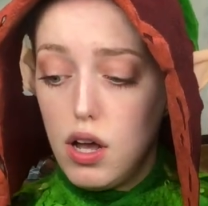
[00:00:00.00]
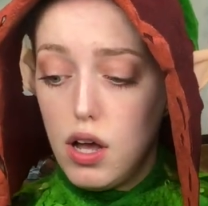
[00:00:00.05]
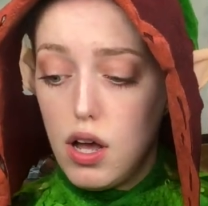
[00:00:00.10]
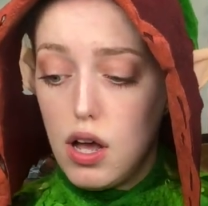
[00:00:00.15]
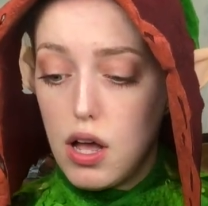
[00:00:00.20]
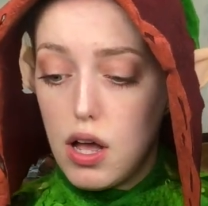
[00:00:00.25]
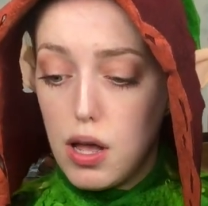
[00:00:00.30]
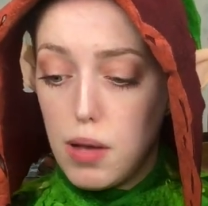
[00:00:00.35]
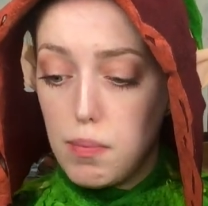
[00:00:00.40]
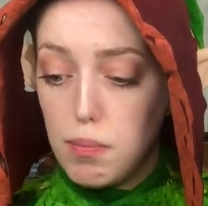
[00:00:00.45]

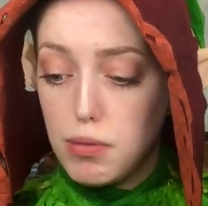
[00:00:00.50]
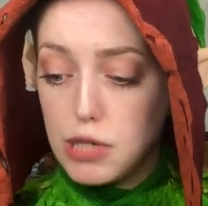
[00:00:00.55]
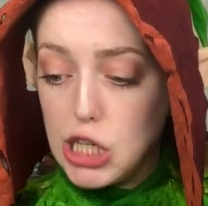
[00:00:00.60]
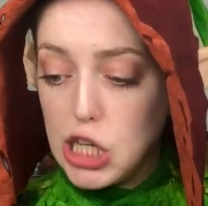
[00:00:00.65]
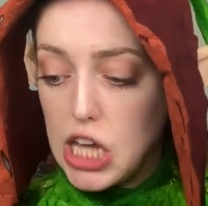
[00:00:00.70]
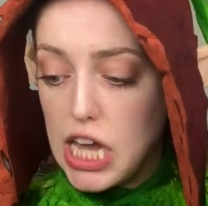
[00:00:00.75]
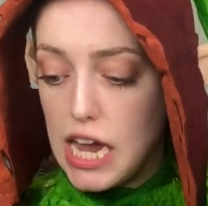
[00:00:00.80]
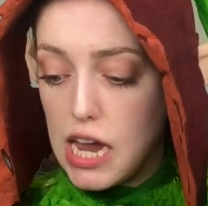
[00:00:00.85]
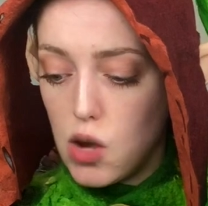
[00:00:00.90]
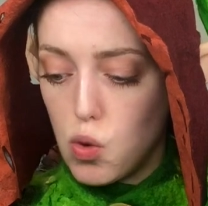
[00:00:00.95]
but you
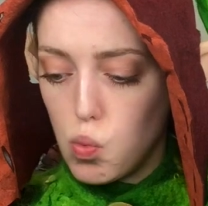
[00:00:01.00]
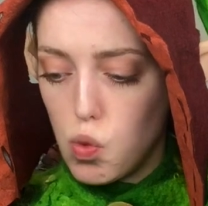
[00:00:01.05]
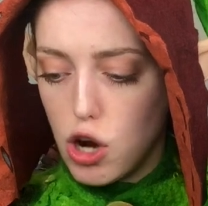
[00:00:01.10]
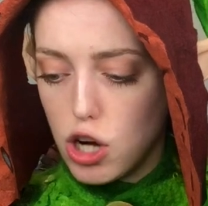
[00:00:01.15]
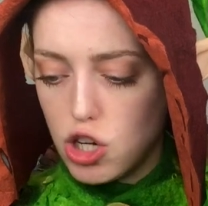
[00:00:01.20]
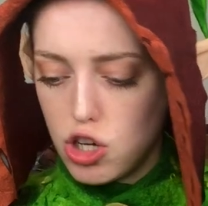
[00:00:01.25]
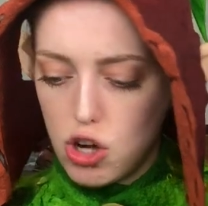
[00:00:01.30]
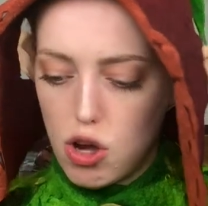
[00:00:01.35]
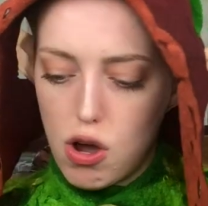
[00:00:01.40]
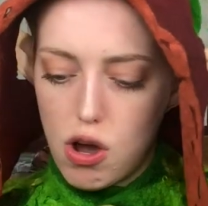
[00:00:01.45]
can
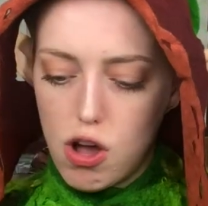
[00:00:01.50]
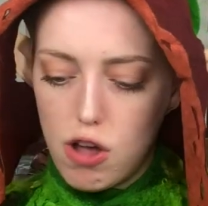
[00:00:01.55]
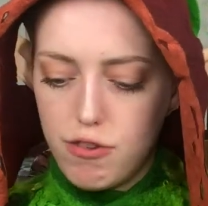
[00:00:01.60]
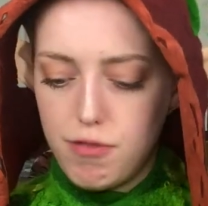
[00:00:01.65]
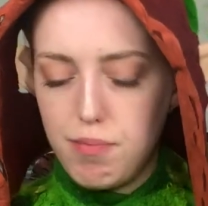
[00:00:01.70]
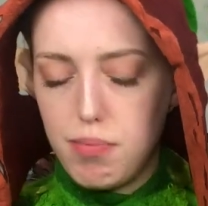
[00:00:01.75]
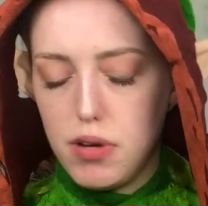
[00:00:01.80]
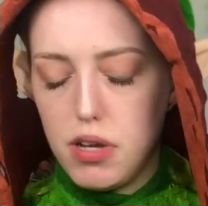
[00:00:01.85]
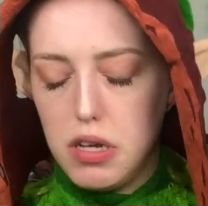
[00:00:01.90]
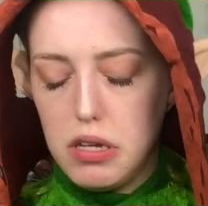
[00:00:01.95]
wash it off,
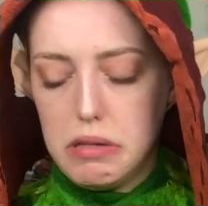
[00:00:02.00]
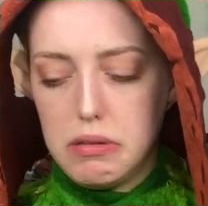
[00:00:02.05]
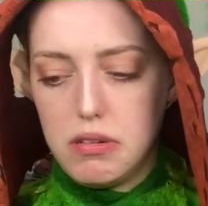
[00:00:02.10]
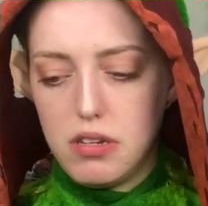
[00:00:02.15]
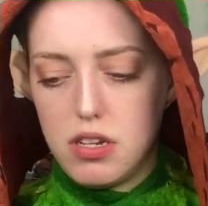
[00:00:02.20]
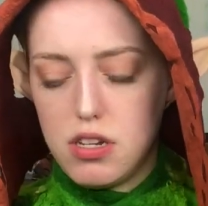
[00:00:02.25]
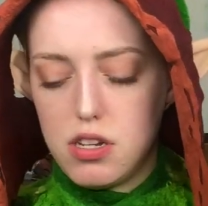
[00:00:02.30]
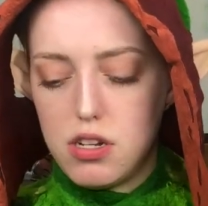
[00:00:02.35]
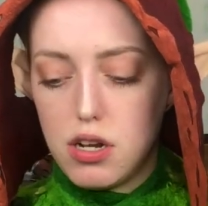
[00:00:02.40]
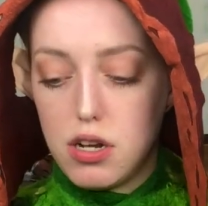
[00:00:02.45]
but
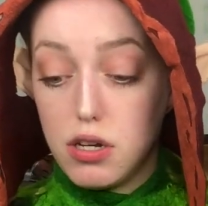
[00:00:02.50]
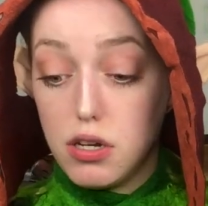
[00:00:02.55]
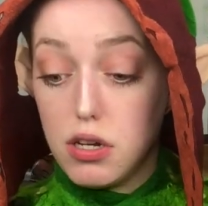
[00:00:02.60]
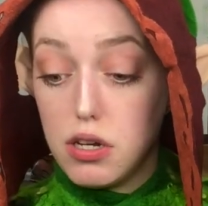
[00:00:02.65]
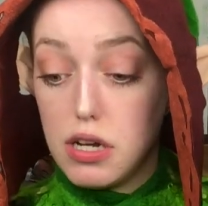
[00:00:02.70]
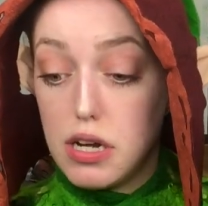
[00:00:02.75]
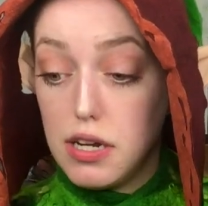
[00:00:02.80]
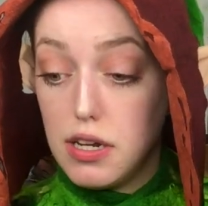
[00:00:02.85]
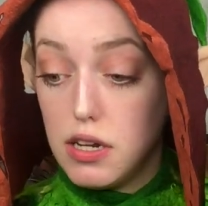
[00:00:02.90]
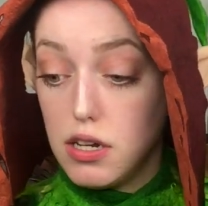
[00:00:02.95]
that's not a good
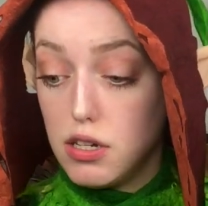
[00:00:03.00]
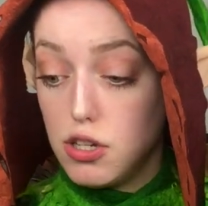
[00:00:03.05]
idea.